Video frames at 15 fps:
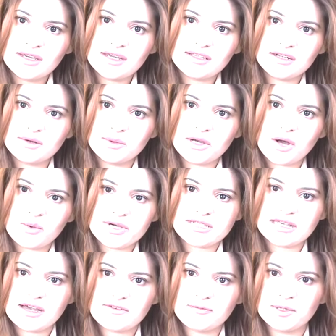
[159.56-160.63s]
and you know, we
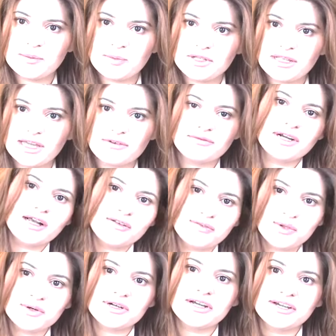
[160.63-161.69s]
always have people like
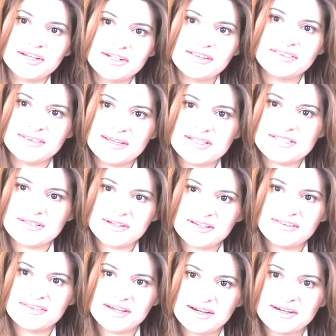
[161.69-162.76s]
Ralph Lauren and things
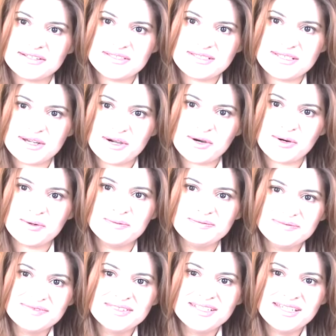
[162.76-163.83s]
like that. So
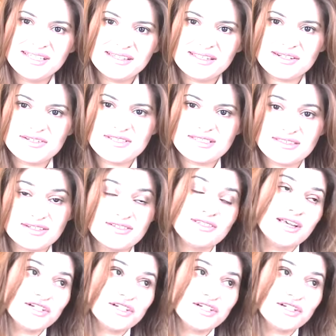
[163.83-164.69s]
there's there's